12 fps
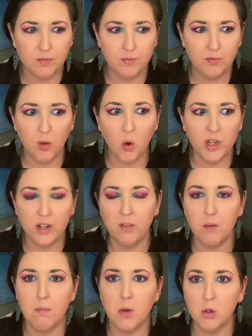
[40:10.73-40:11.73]
void of
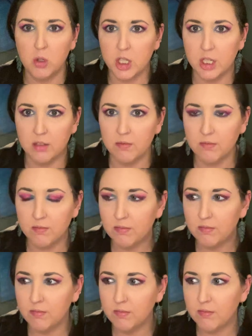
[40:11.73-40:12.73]
emotion
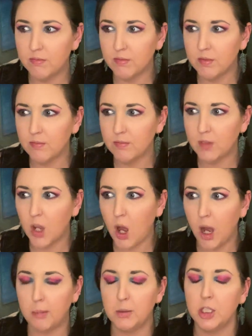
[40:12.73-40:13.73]

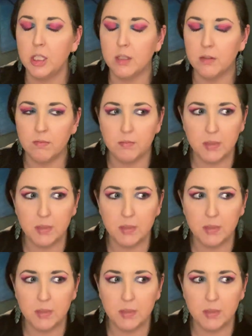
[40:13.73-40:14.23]
option